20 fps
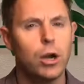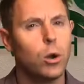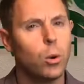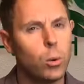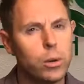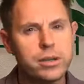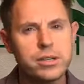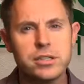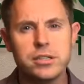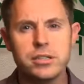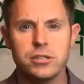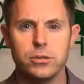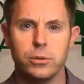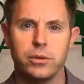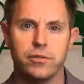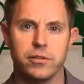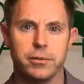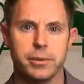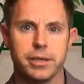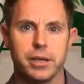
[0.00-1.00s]
What is this doing
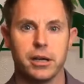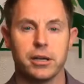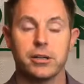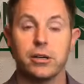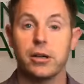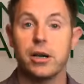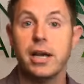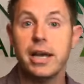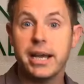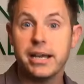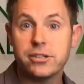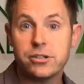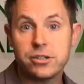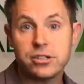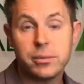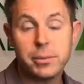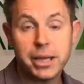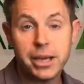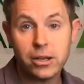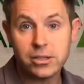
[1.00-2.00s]
for me, doctor? Is there
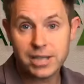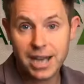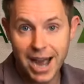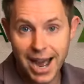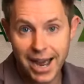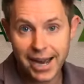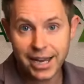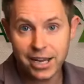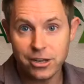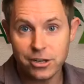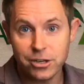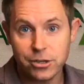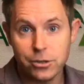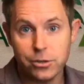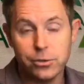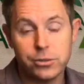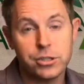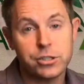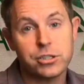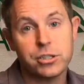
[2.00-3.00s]
something else I can
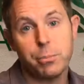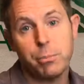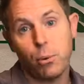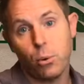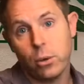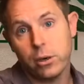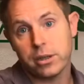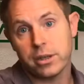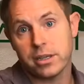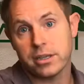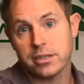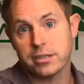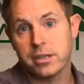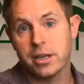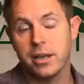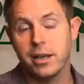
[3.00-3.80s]
do to support this?